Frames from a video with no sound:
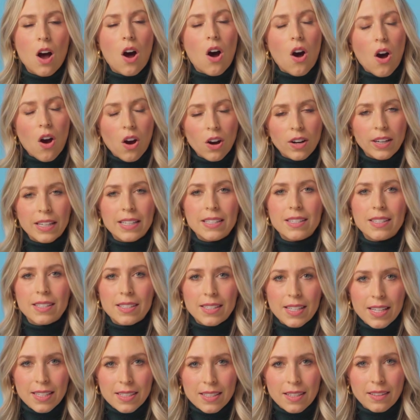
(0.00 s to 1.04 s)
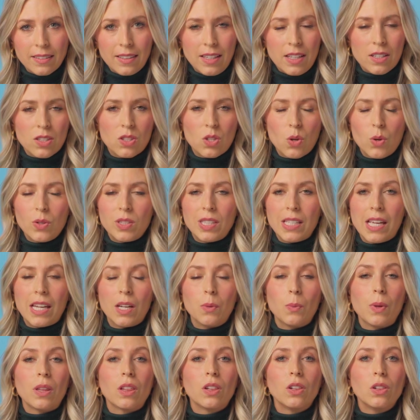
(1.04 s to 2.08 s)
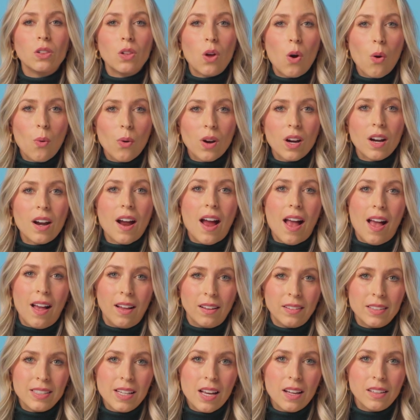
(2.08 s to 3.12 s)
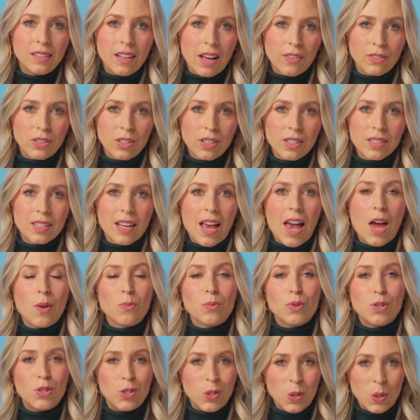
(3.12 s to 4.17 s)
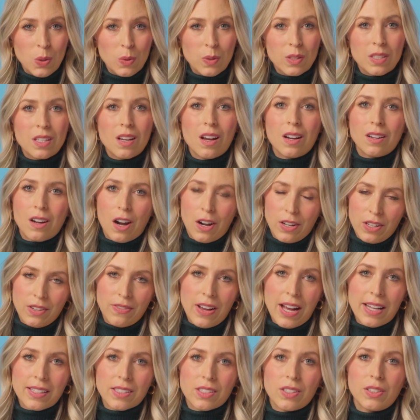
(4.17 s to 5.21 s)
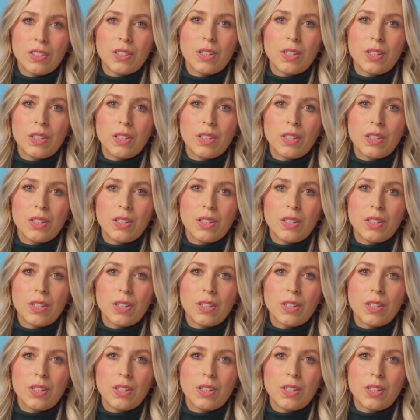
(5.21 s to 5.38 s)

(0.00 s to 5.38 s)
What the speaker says: are consistently associated with lower LDL levels and reduced cardiovascular